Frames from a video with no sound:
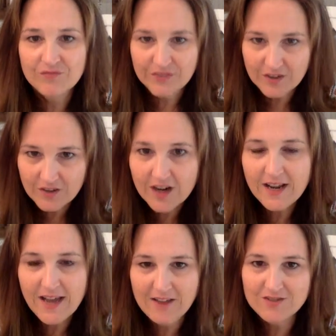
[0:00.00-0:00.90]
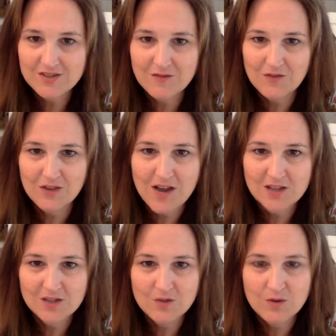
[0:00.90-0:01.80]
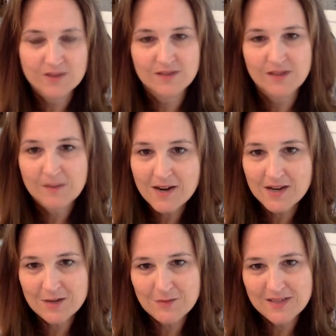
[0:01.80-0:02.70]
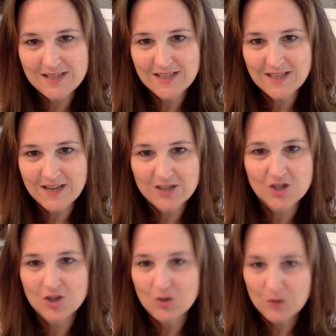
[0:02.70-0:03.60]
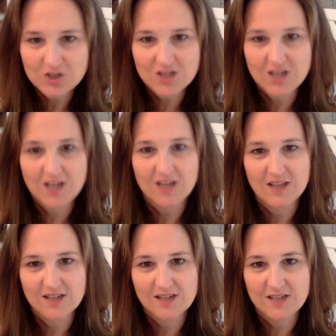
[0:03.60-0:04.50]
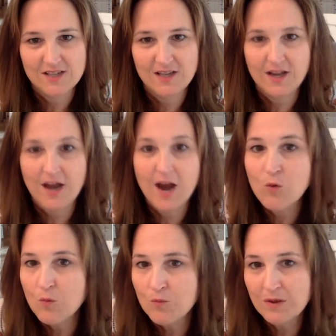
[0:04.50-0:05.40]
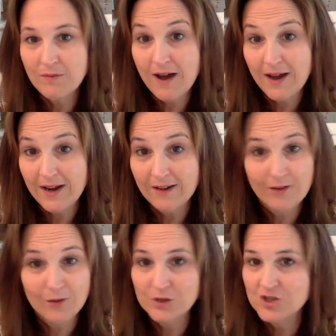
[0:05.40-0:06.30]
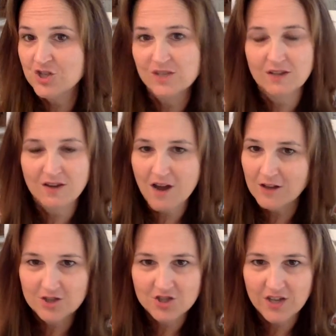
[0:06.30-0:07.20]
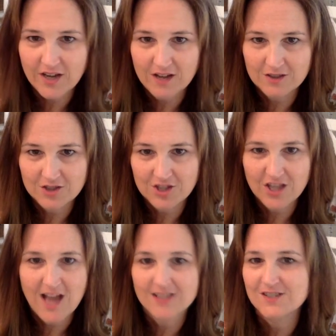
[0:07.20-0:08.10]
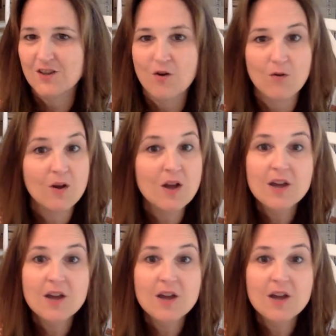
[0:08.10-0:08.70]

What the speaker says: they're going to have to suffer the consequences. I'm not going to be sitting next to her while she's taking the SAT. I won't be behind her when she's in a college psychology class. So